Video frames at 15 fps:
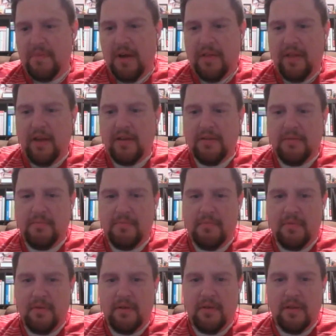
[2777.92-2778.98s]
I think
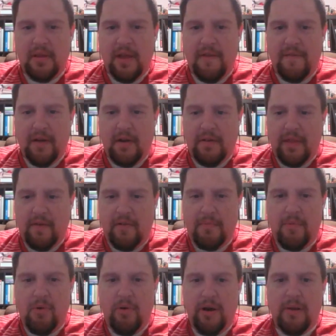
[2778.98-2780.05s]
they have that
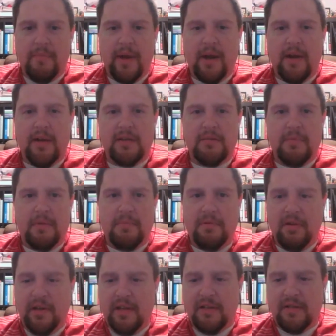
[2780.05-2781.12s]
reporting mechanism in
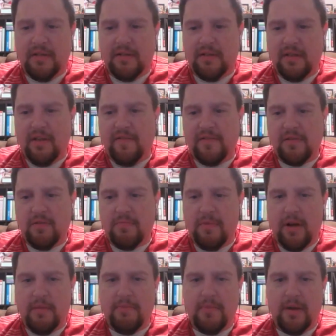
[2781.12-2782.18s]
place and stuff, so it
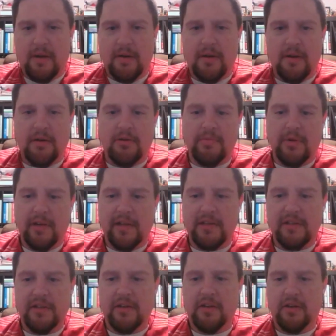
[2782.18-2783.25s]
might have been a little bit
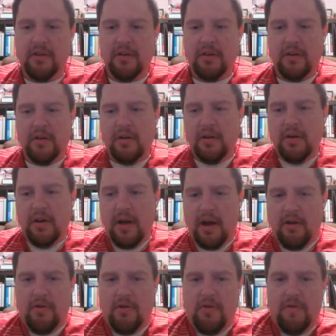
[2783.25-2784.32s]
easier. I
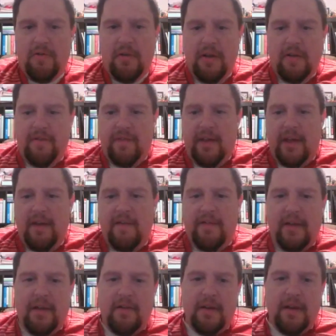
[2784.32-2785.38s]
don't know if they have
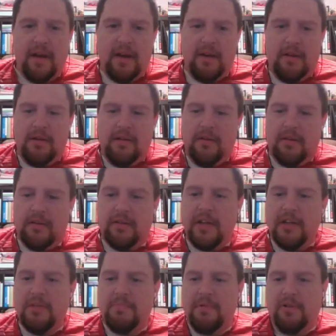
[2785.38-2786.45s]
that on the
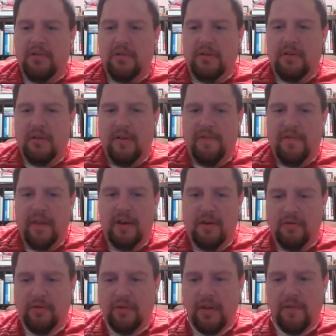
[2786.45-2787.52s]
Stage Builder. If they
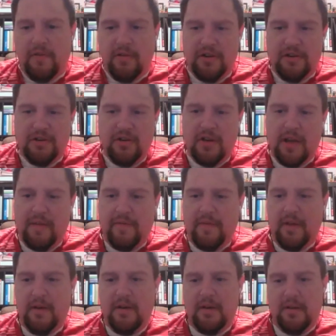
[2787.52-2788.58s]
don't, they really should have
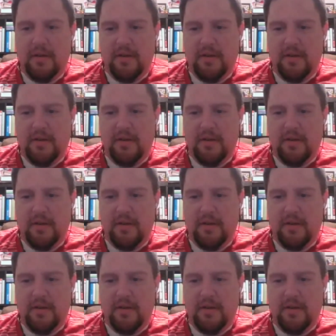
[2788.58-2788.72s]
that.